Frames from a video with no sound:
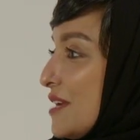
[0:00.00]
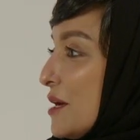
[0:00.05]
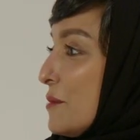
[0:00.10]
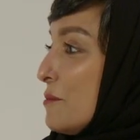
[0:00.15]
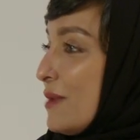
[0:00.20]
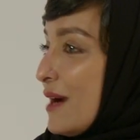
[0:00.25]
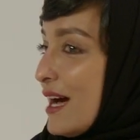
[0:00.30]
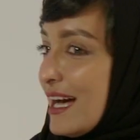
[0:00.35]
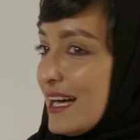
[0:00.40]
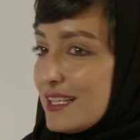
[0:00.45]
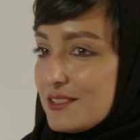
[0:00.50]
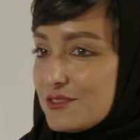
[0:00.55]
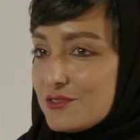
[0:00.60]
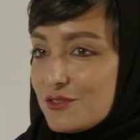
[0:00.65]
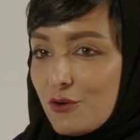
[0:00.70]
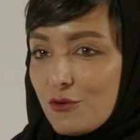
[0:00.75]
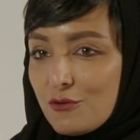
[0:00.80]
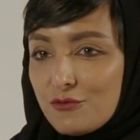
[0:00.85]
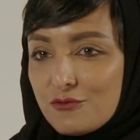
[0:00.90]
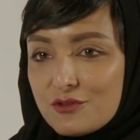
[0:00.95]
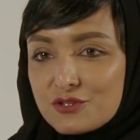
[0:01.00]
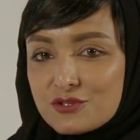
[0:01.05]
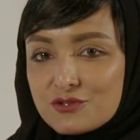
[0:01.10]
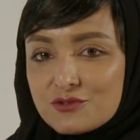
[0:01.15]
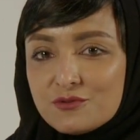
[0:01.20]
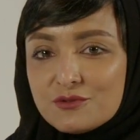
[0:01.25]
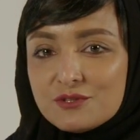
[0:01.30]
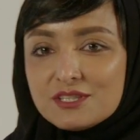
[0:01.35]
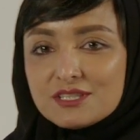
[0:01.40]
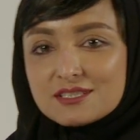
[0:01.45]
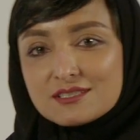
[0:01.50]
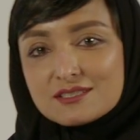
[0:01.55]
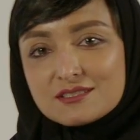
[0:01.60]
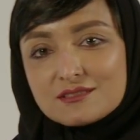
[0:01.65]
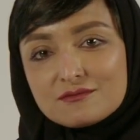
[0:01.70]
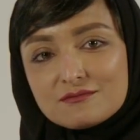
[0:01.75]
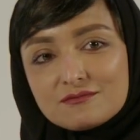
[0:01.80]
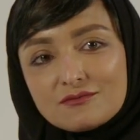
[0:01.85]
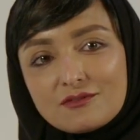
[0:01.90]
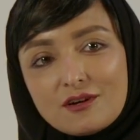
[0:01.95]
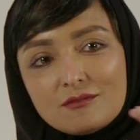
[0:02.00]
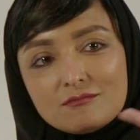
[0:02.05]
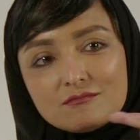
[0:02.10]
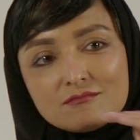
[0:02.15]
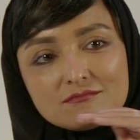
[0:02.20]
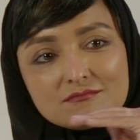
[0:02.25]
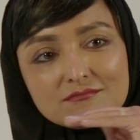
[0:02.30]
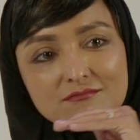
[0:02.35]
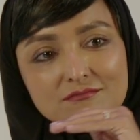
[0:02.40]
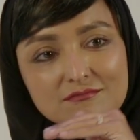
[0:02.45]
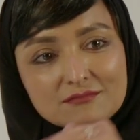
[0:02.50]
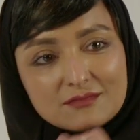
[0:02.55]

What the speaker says: impact of the students from